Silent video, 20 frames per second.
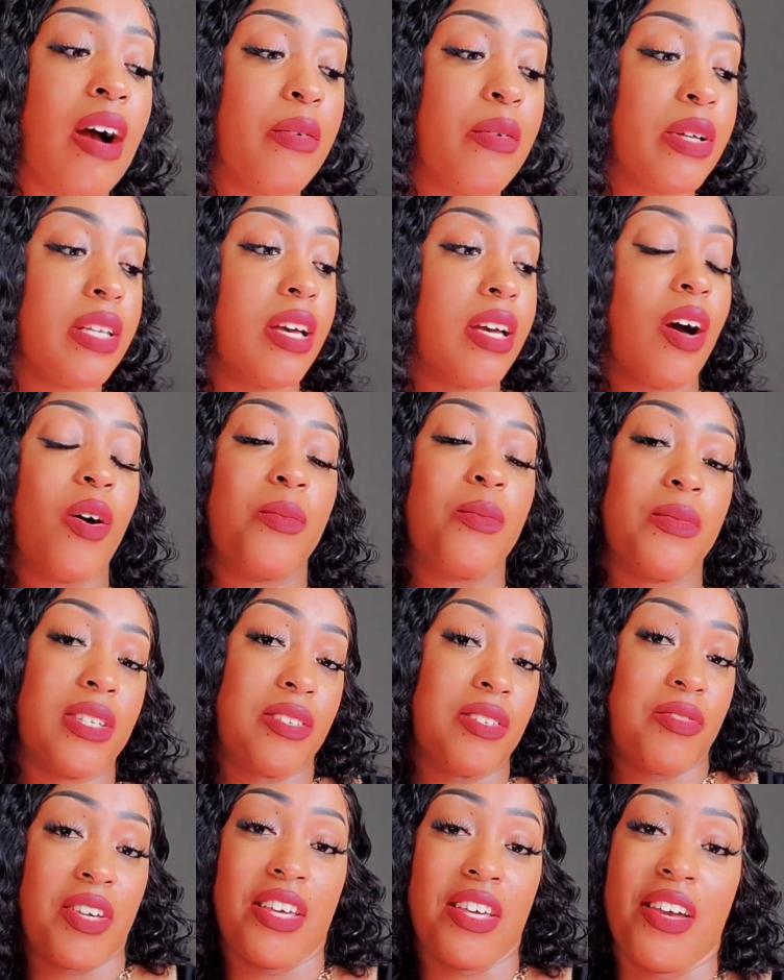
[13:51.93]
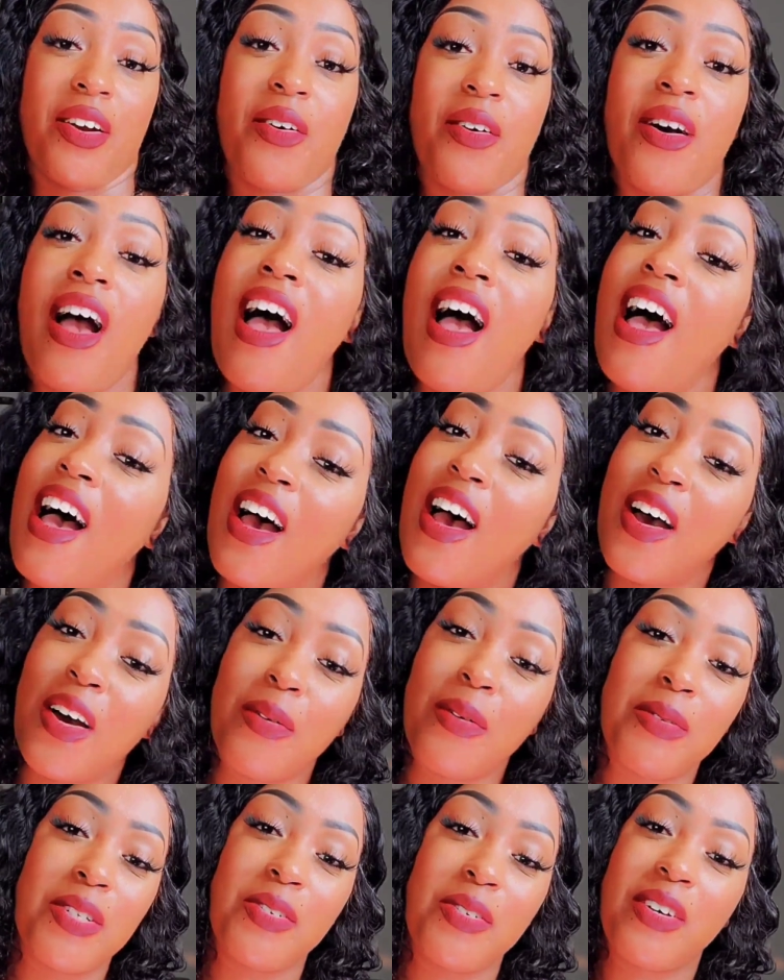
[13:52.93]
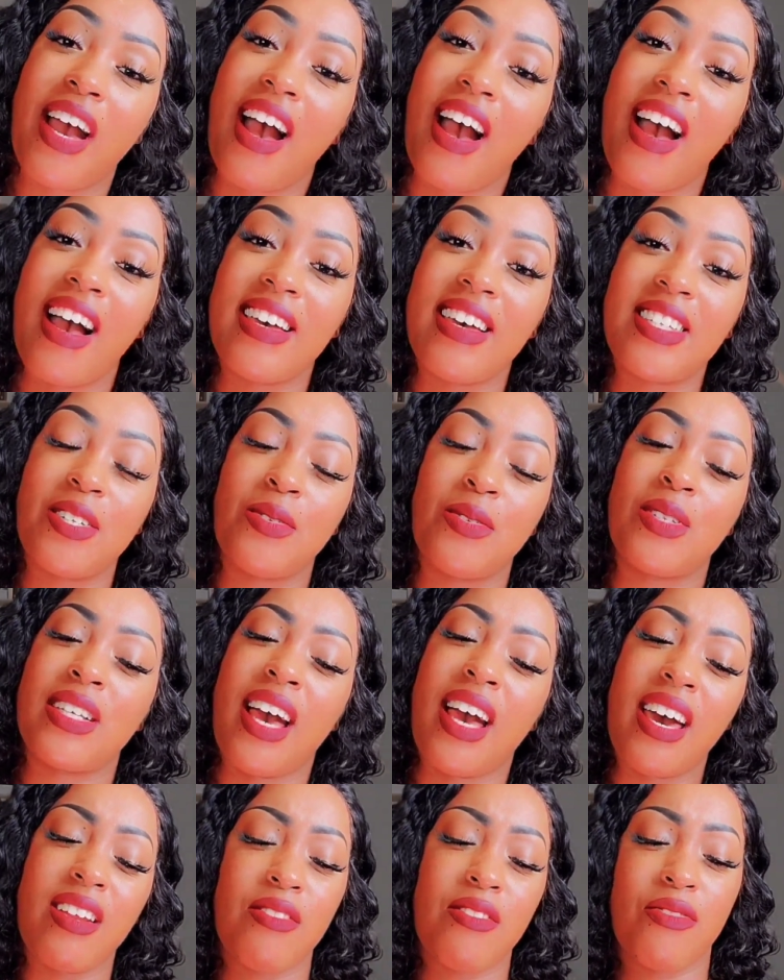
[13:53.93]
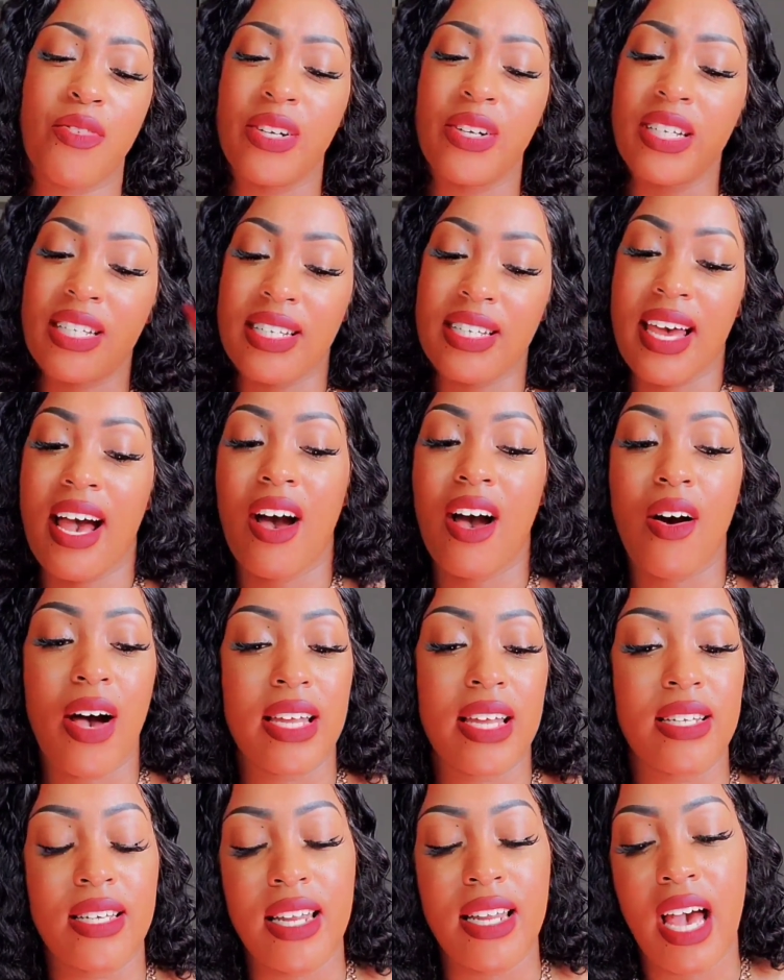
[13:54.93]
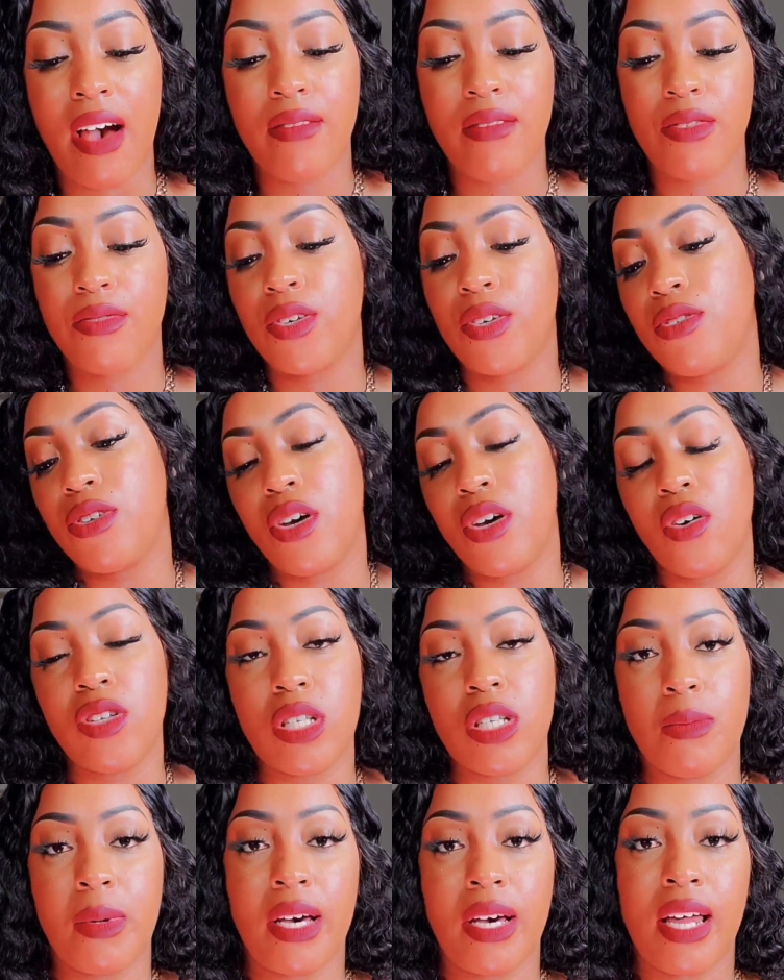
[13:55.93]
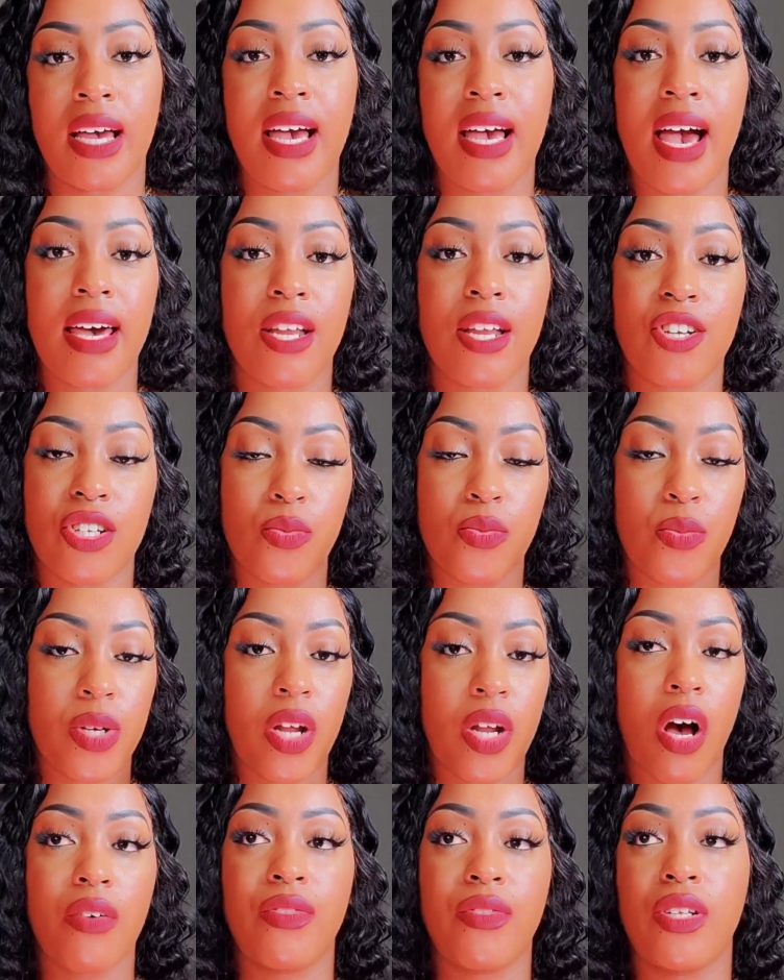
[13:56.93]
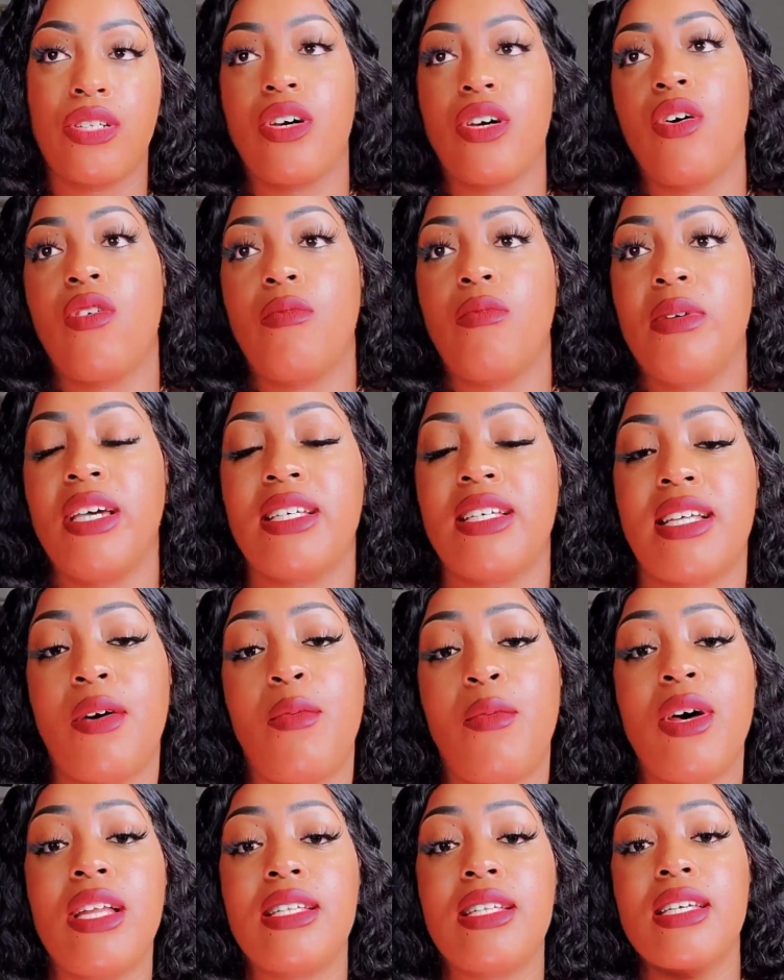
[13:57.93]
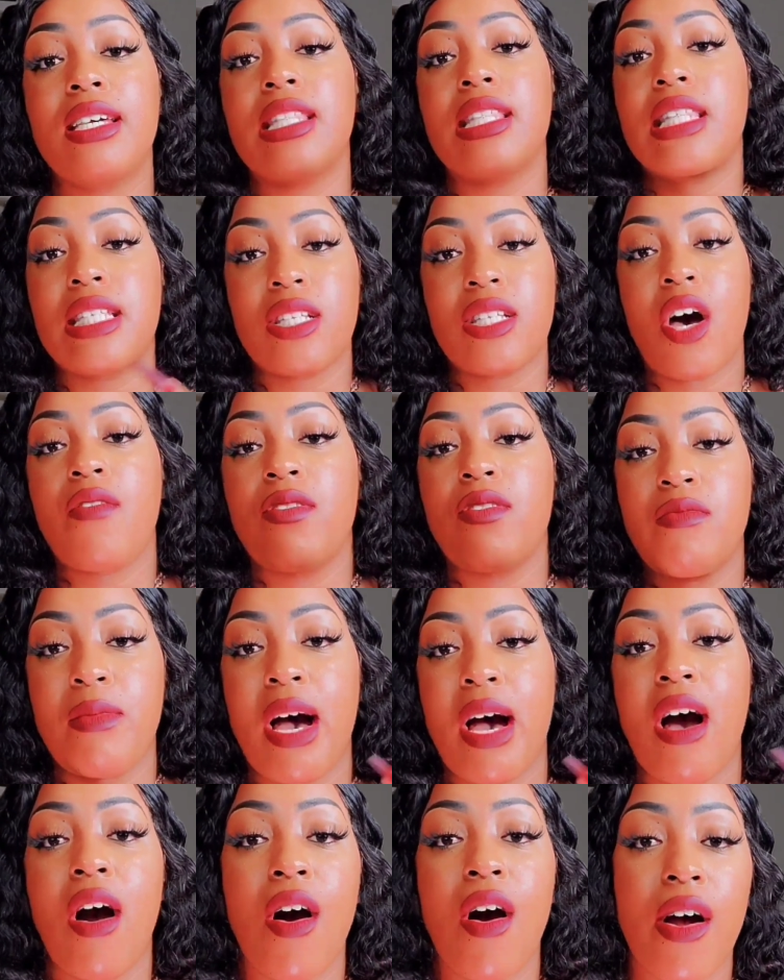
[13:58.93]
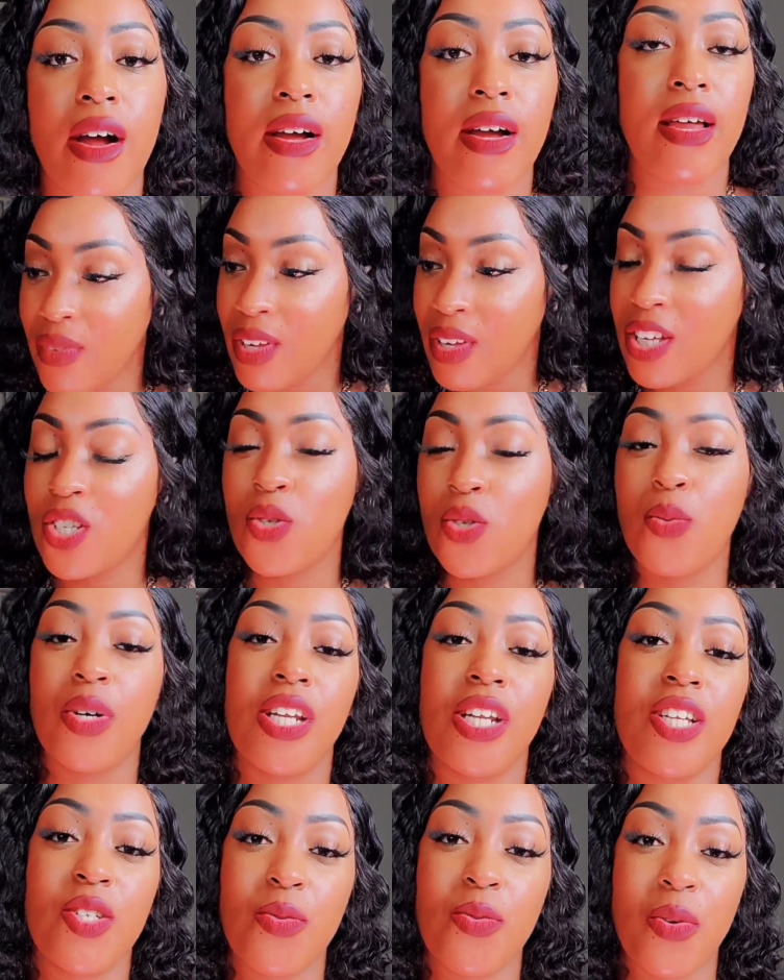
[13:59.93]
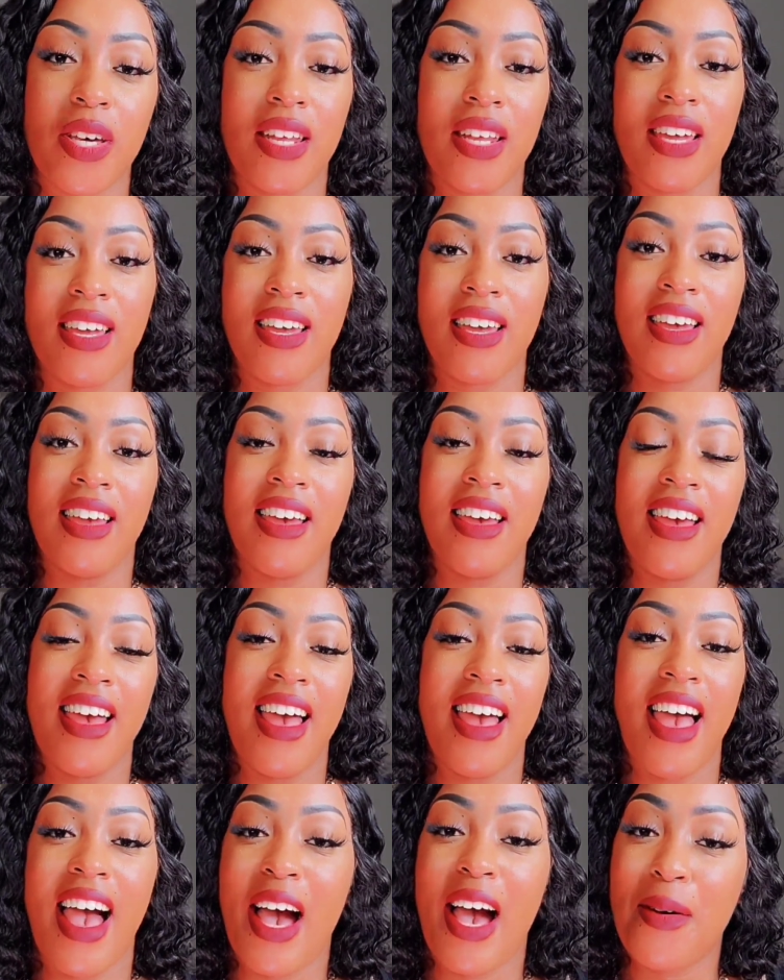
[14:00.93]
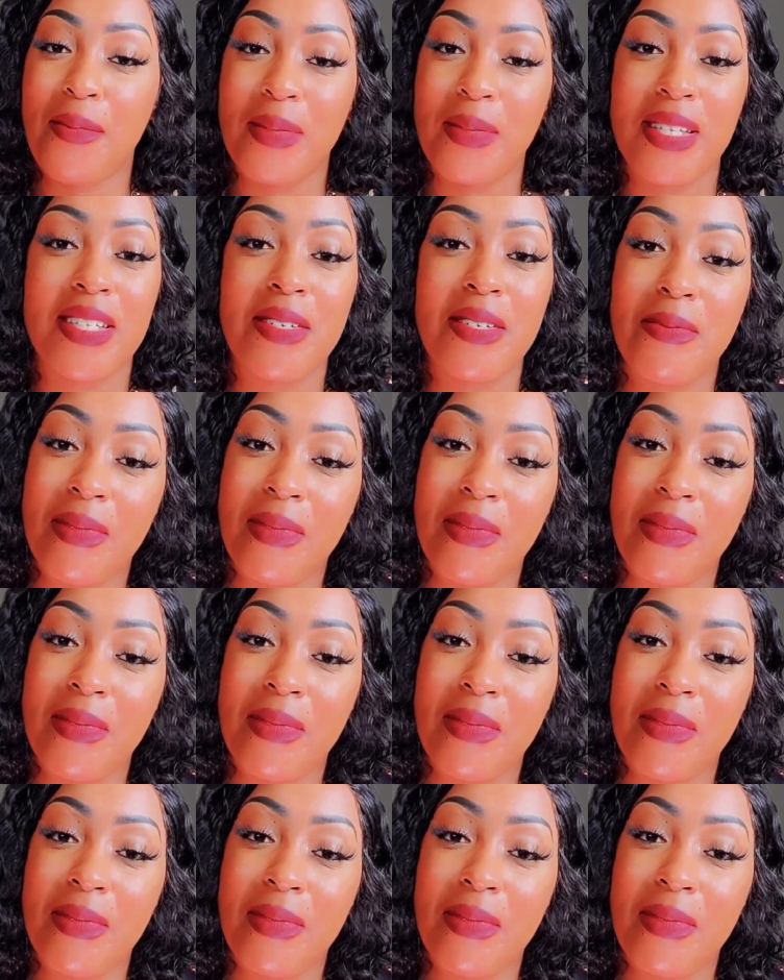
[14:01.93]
I really hope this video helped you guys. It's kind of freestyle. I did have a few notes, but I kind of just went off the dome because I wanted to get this off of my heart. twenty twenty happened to